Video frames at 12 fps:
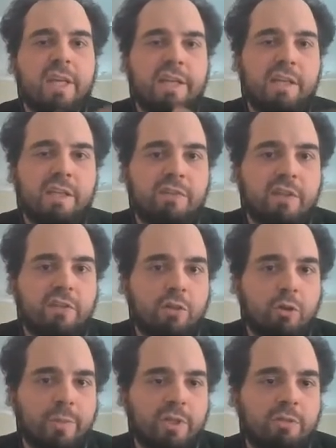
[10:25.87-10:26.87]
And it gives us
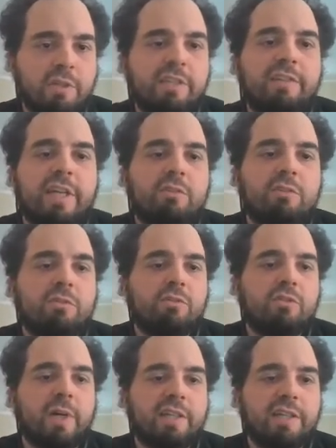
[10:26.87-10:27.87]
the opportunity then to
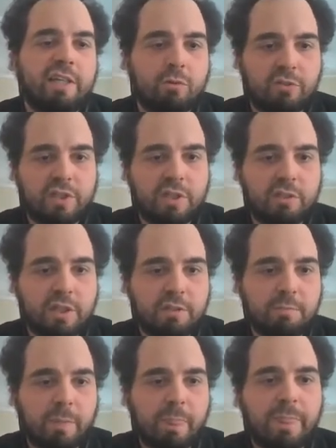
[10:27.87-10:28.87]
do smarter I/O
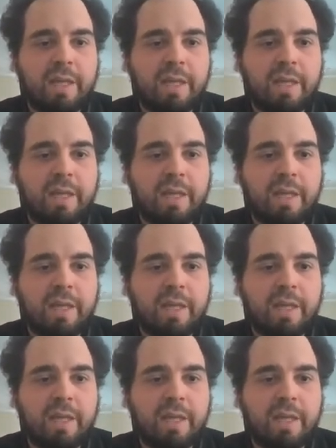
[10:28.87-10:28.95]
scheduling,